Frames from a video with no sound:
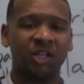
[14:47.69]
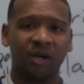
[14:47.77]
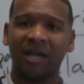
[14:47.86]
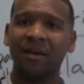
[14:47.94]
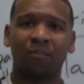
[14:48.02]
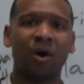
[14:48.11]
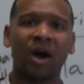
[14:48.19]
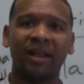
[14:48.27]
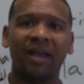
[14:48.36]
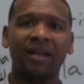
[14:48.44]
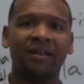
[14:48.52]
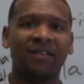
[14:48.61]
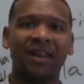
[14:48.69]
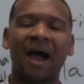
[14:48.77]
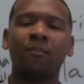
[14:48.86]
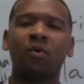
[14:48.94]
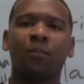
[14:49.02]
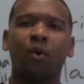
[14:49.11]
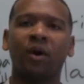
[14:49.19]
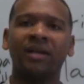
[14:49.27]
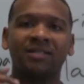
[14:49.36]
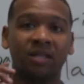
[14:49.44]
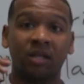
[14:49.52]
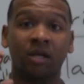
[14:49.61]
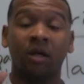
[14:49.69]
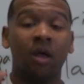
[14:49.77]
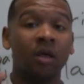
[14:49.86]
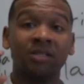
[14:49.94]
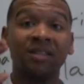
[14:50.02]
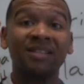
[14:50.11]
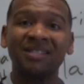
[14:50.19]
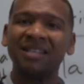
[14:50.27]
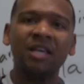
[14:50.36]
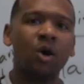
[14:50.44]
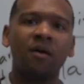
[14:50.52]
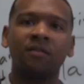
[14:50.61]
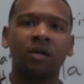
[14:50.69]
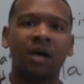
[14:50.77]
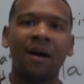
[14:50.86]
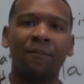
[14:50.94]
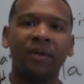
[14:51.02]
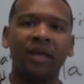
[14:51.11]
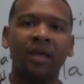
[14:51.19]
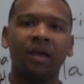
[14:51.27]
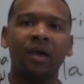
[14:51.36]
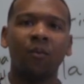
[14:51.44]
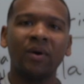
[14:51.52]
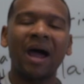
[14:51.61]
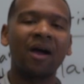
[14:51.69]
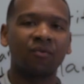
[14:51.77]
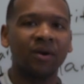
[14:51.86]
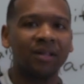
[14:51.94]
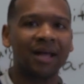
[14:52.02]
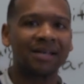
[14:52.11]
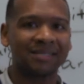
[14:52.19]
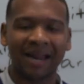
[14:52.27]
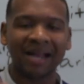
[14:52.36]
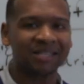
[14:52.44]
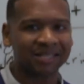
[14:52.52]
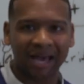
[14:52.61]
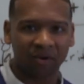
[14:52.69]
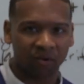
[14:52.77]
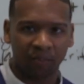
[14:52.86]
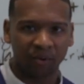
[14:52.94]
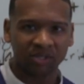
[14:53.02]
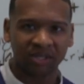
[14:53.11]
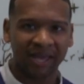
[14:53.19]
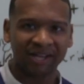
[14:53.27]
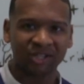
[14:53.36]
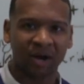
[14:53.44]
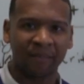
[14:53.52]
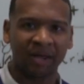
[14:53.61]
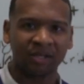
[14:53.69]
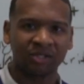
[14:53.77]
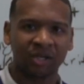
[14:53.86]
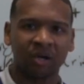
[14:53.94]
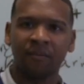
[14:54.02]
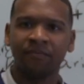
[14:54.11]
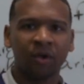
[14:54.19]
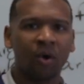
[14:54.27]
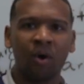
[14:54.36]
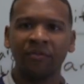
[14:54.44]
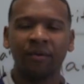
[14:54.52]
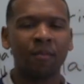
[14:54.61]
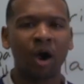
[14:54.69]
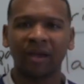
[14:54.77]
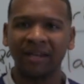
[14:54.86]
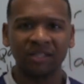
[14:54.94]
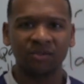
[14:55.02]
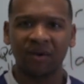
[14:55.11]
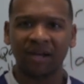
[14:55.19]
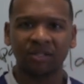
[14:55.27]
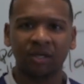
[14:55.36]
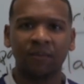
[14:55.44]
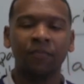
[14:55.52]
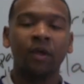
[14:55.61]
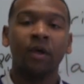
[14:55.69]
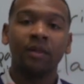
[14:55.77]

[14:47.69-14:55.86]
you get brought in and then I'm reporting to the CEO of the company when I realize that I just got to report to the HR manager or the marketing director.